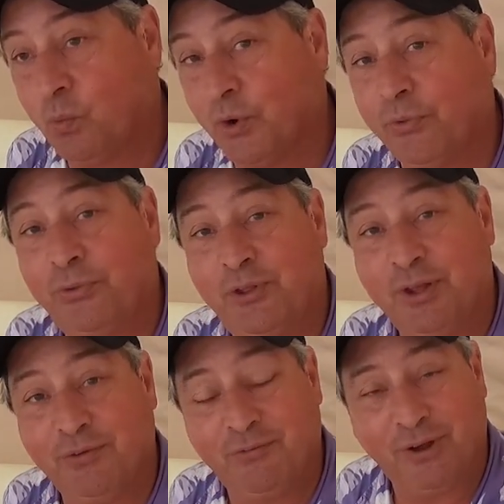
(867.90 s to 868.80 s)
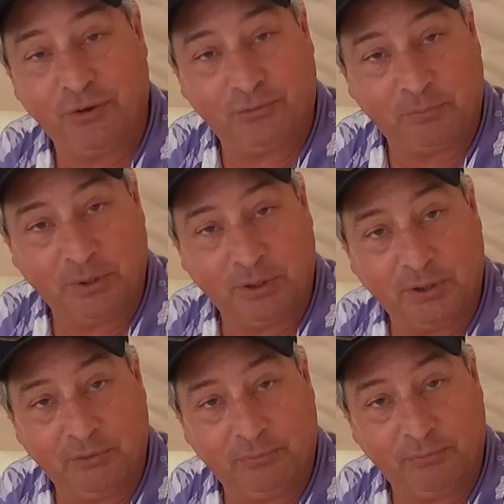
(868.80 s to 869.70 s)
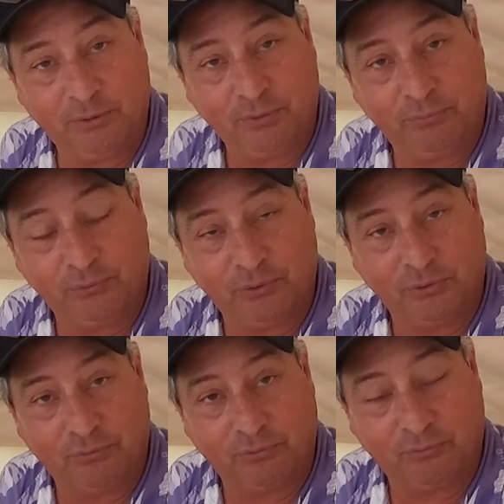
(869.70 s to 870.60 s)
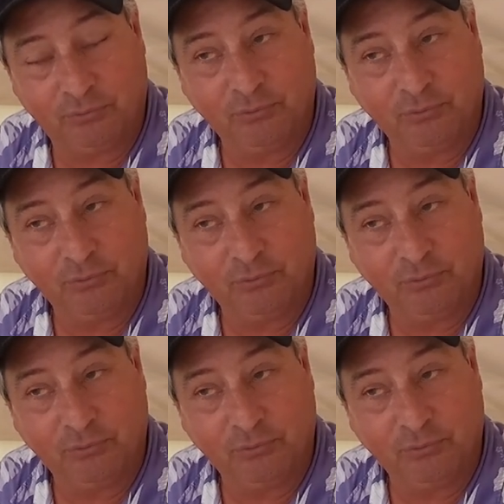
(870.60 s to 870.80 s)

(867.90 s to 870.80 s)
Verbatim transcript: worth the investment if if you're just